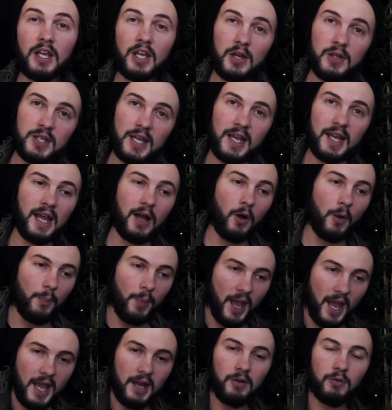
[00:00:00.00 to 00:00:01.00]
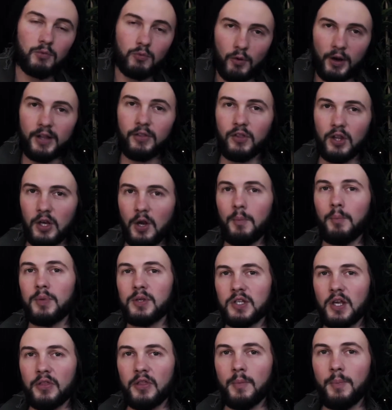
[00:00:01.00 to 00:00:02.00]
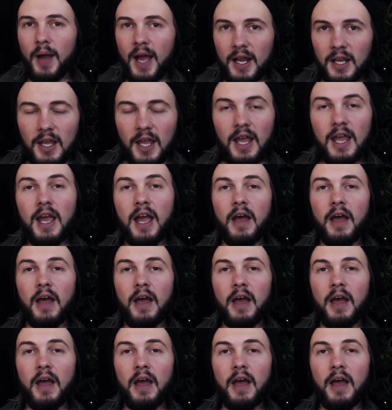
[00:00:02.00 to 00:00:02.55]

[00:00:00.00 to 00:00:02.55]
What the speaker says: you take out a pen, write the numbers on the back,